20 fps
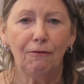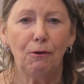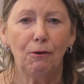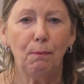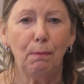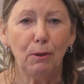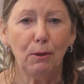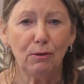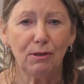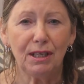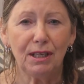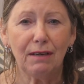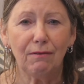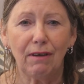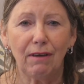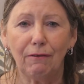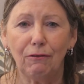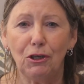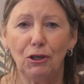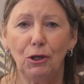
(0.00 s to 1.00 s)
for boosting
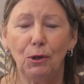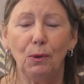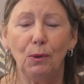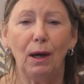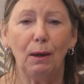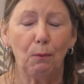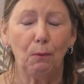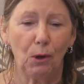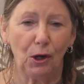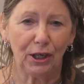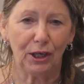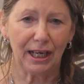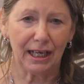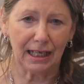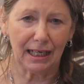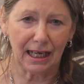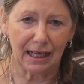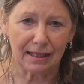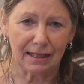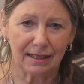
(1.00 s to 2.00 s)
revenue and
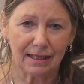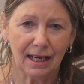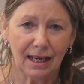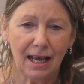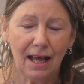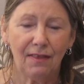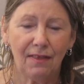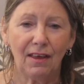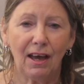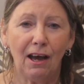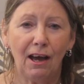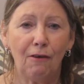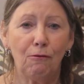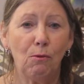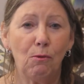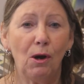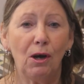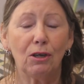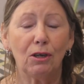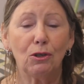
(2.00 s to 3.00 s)
working less that
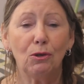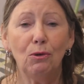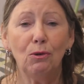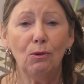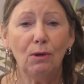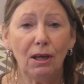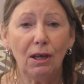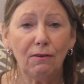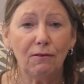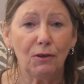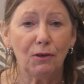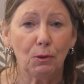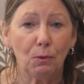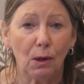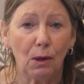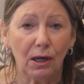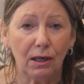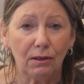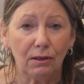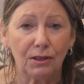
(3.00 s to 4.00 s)
have worked all over the
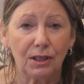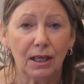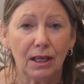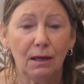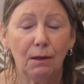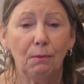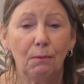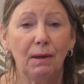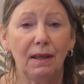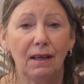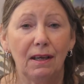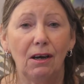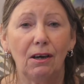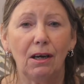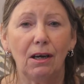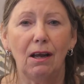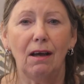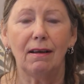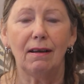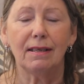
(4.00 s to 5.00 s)
world with our
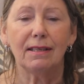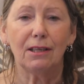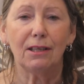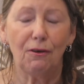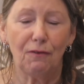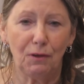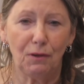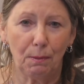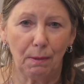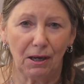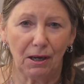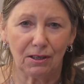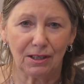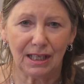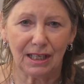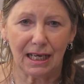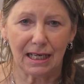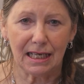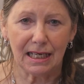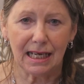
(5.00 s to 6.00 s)
clients over the
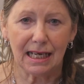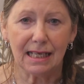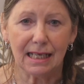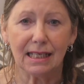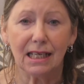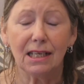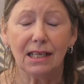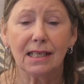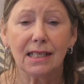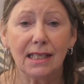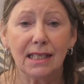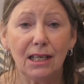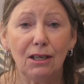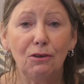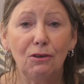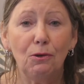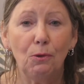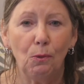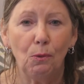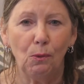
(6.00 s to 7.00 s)
past 10 years and are
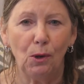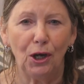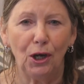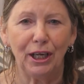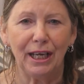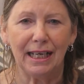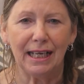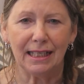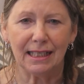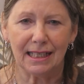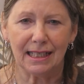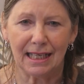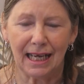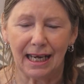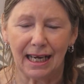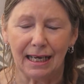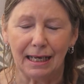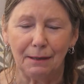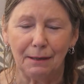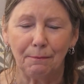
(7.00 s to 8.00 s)
still working
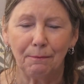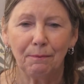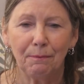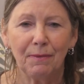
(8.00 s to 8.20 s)
today.